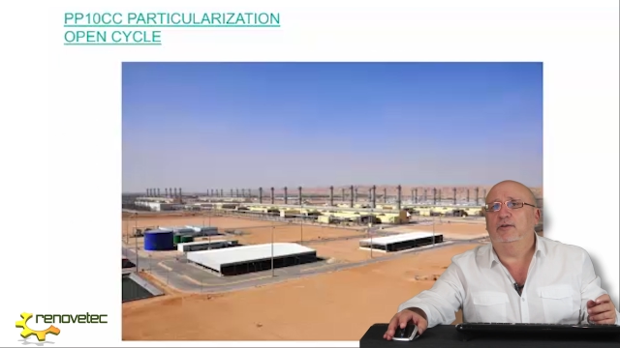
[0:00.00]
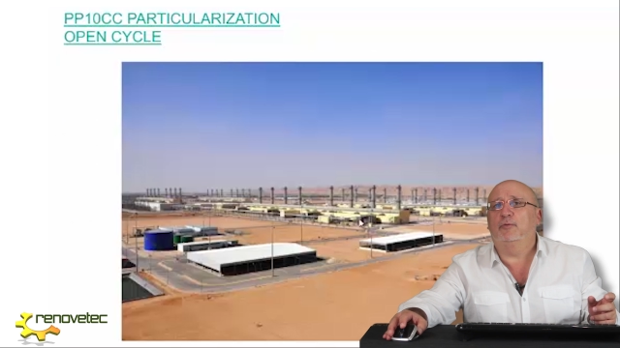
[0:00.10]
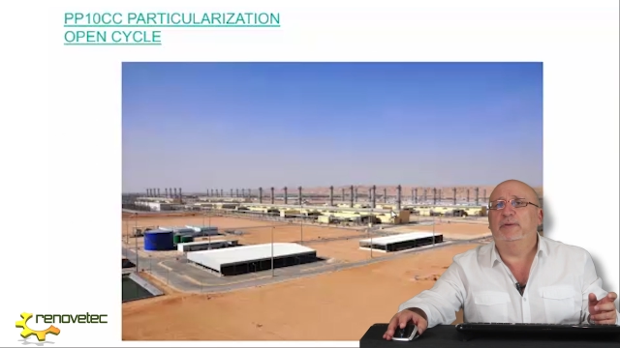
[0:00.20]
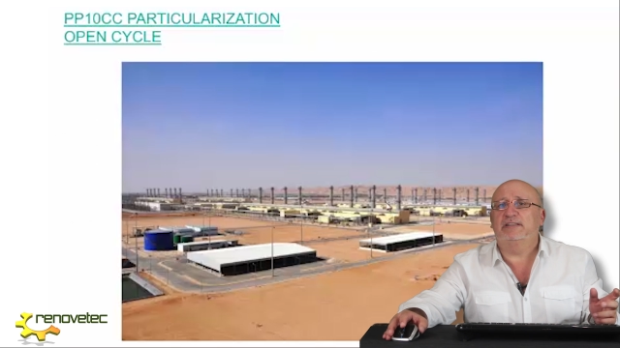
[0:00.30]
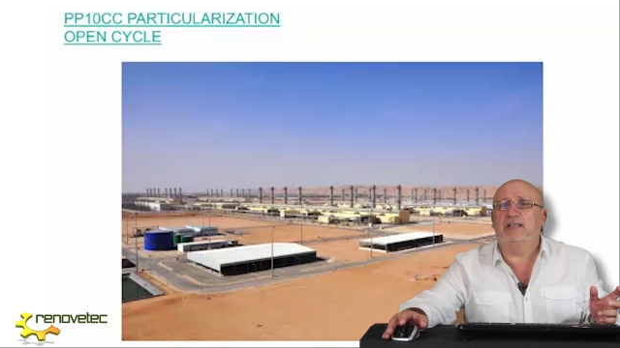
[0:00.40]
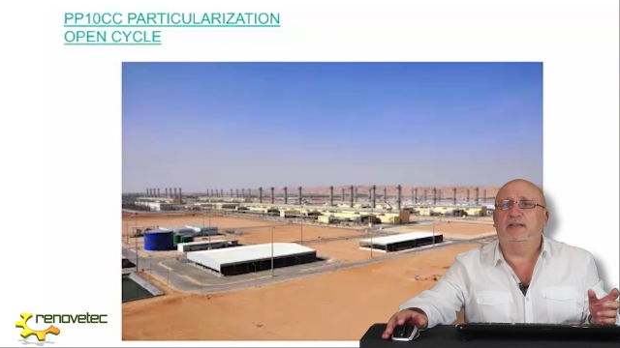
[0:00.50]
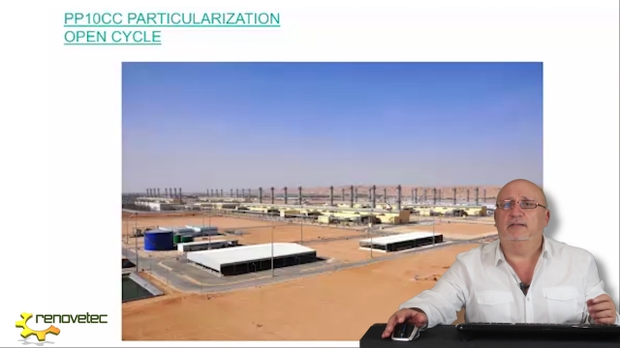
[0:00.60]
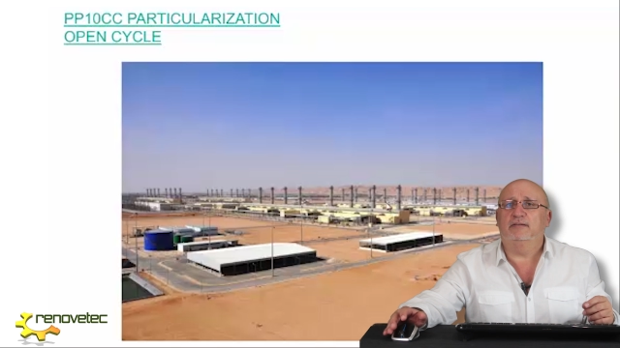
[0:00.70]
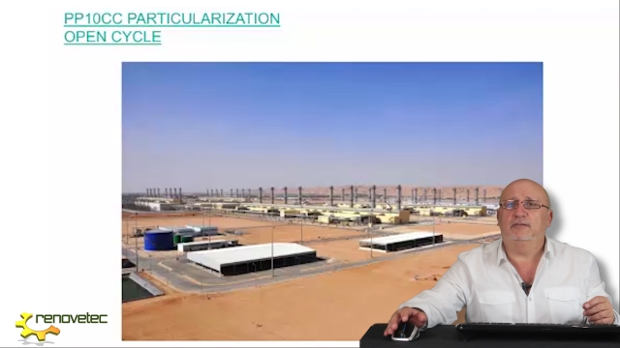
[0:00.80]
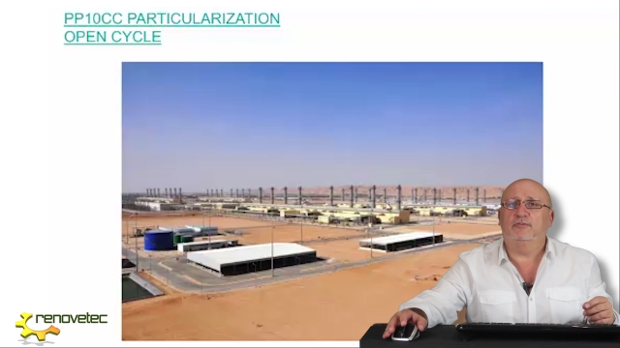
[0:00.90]
open
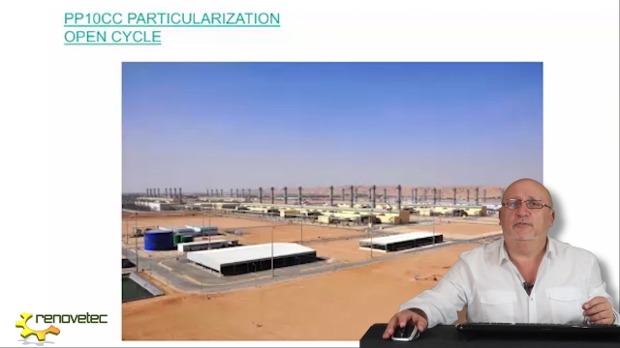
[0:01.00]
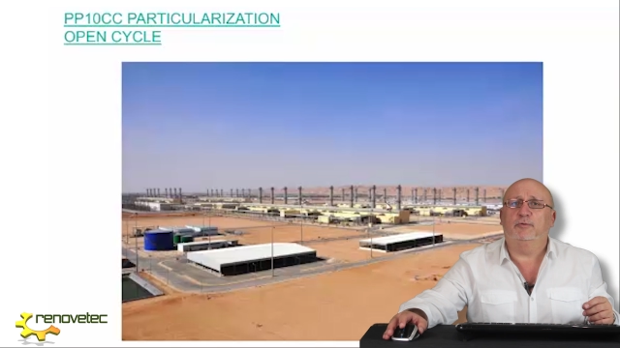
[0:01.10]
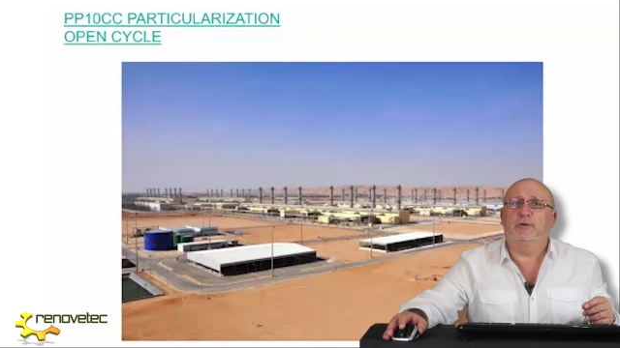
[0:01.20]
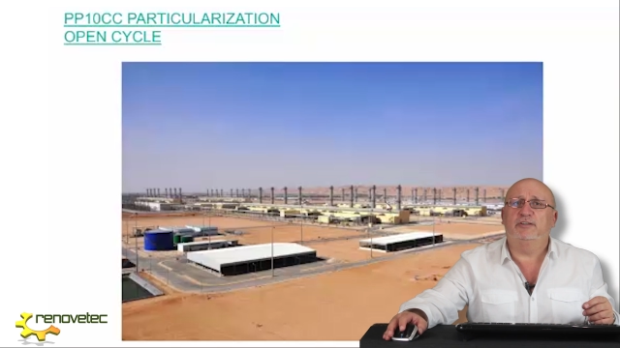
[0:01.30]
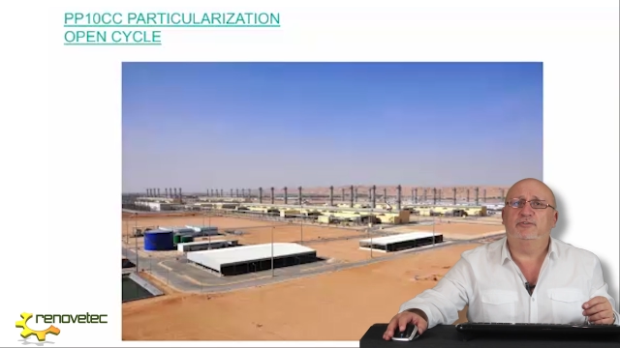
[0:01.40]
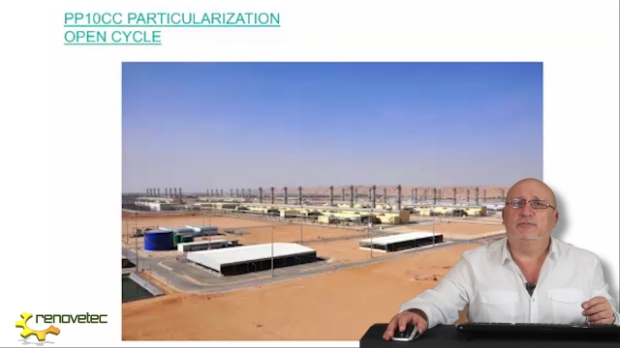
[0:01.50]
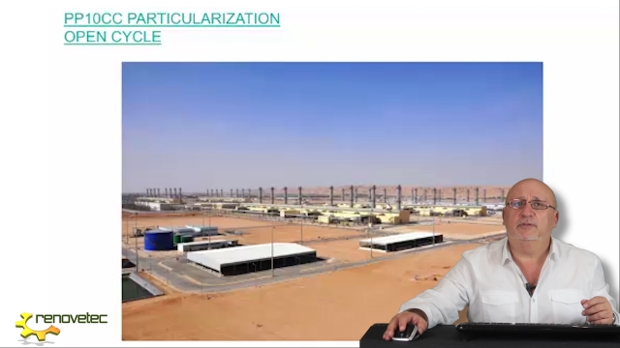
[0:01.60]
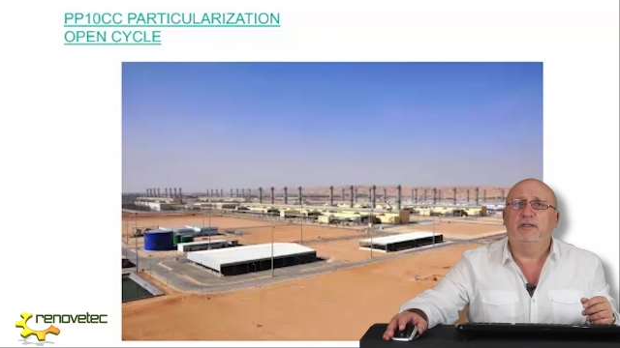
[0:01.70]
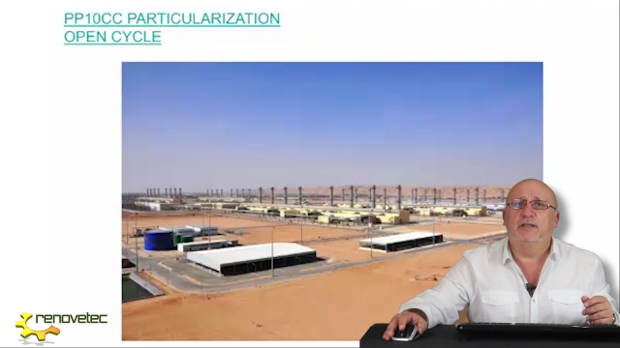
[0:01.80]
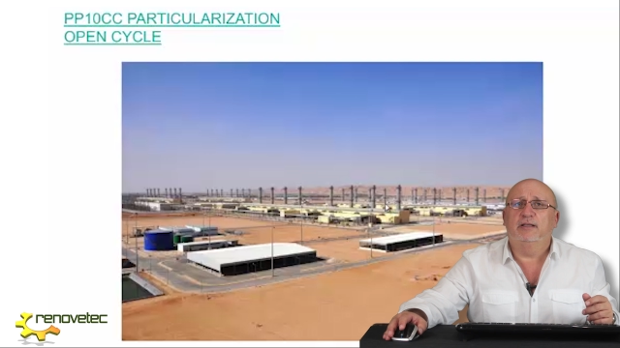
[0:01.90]
cycle configuration
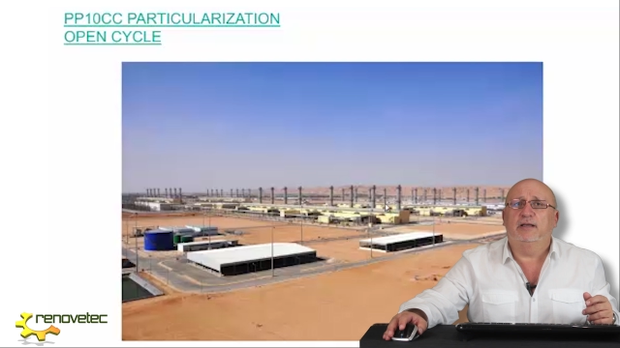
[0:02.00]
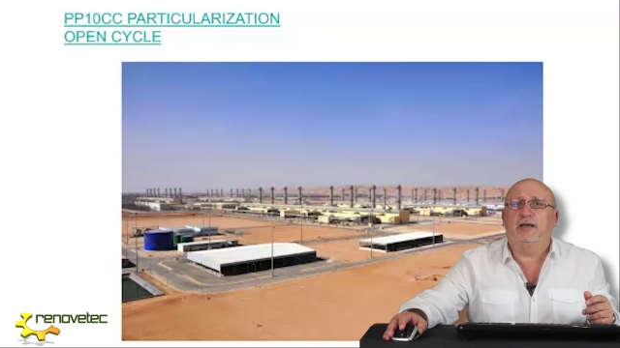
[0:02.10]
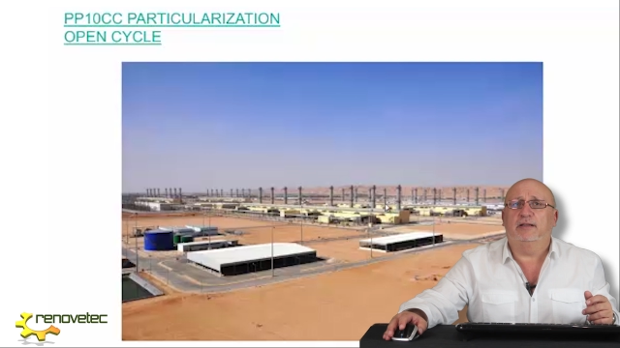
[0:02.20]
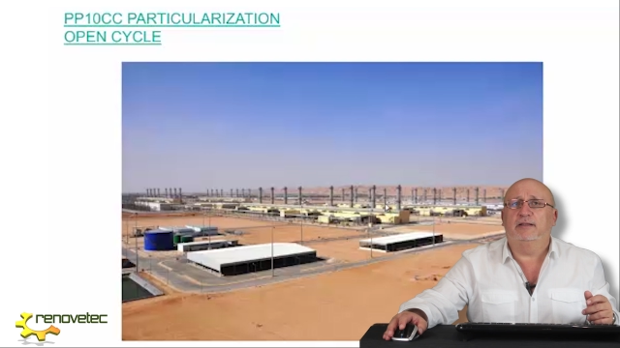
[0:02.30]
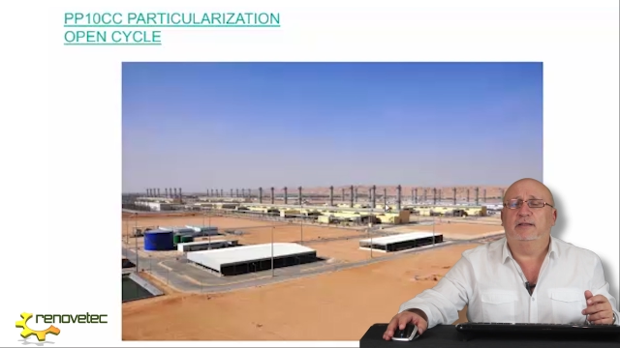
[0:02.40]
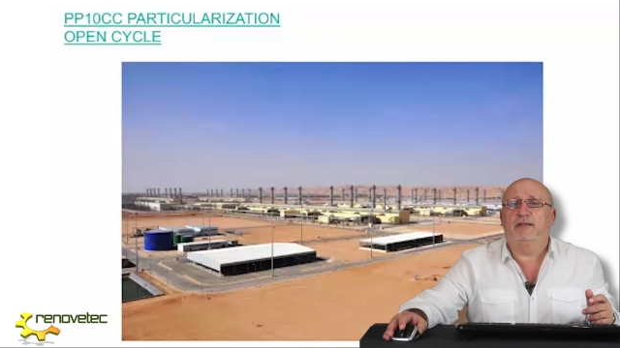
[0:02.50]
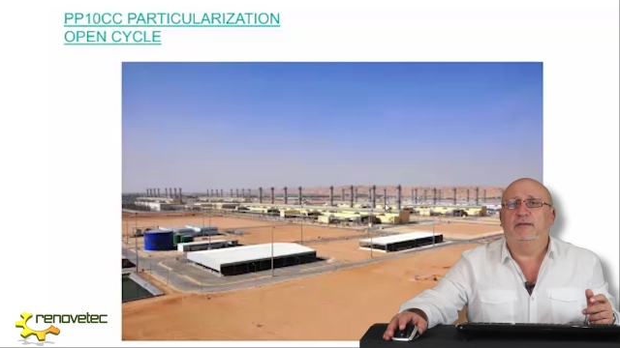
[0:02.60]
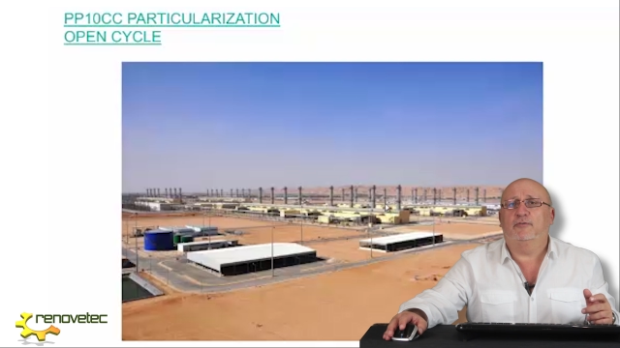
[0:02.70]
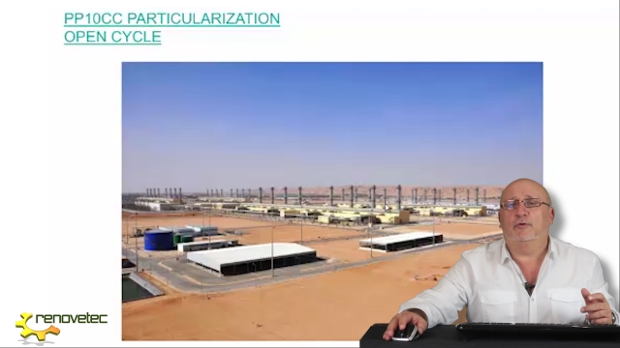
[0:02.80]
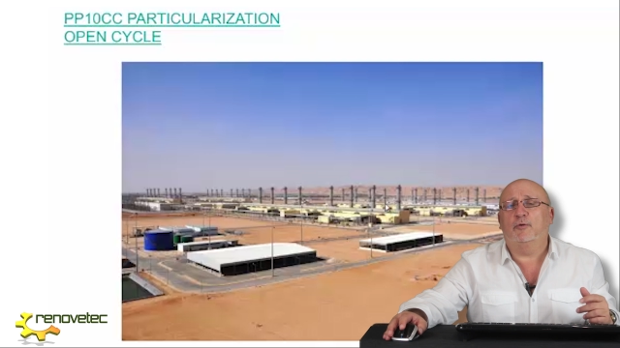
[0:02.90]
and
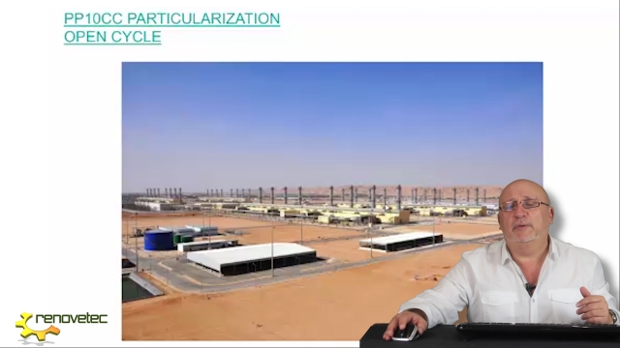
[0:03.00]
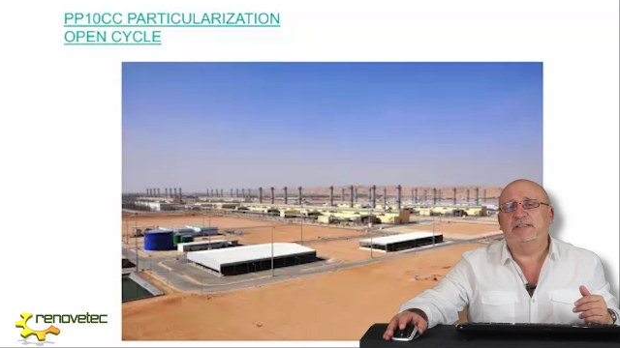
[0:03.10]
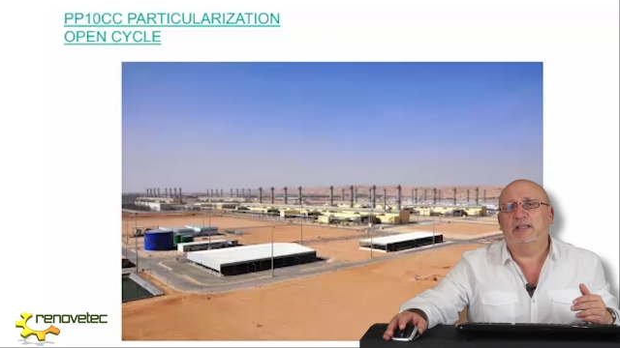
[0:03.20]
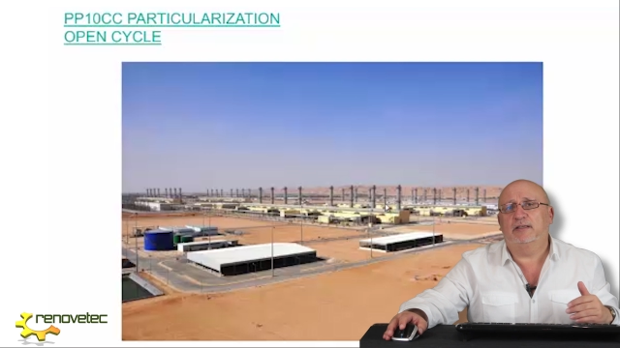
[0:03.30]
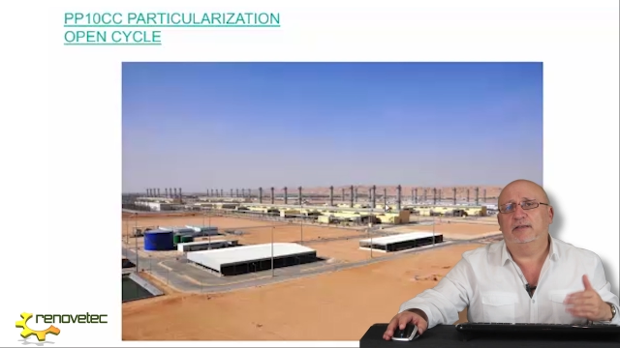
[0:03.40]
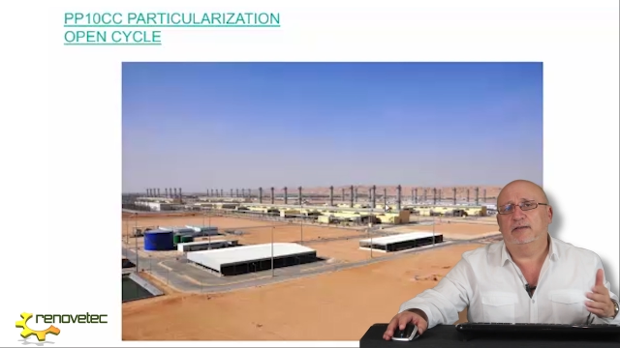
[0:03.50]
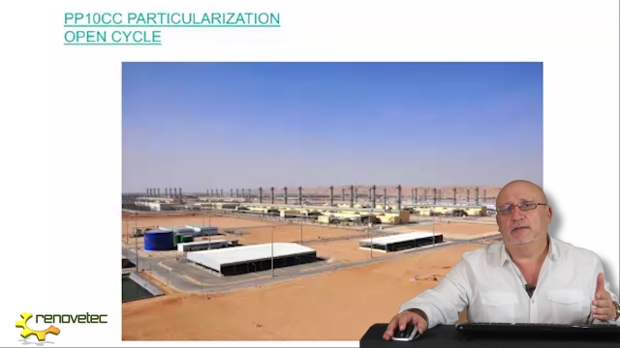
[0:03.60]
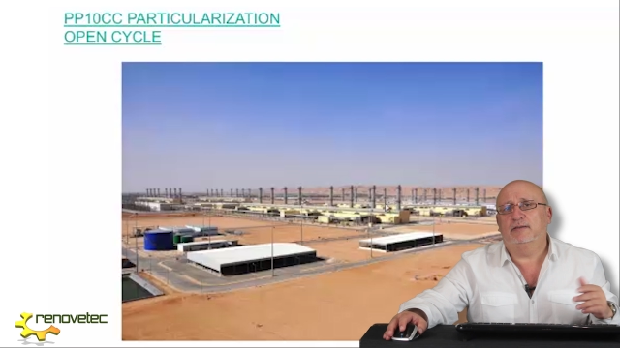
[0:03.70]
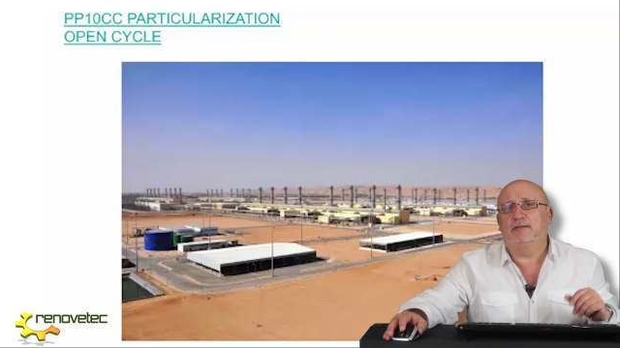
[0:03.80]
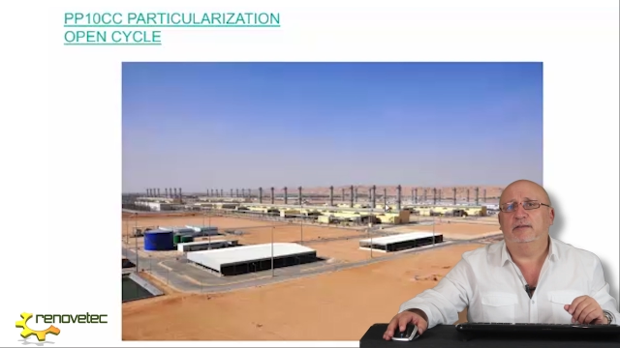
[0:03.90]
uh, from cycle,
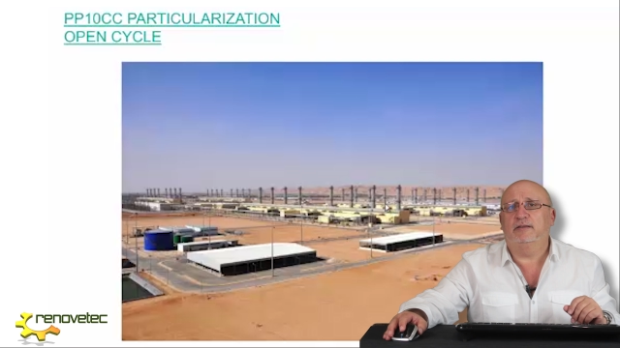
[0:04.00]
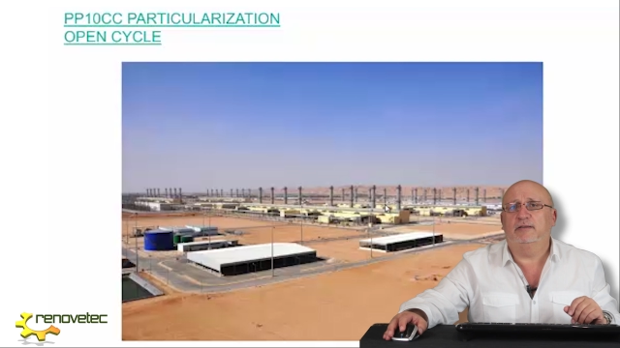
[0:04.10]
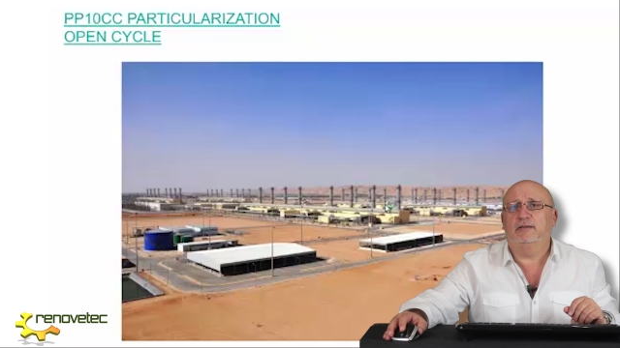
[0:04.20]
uh,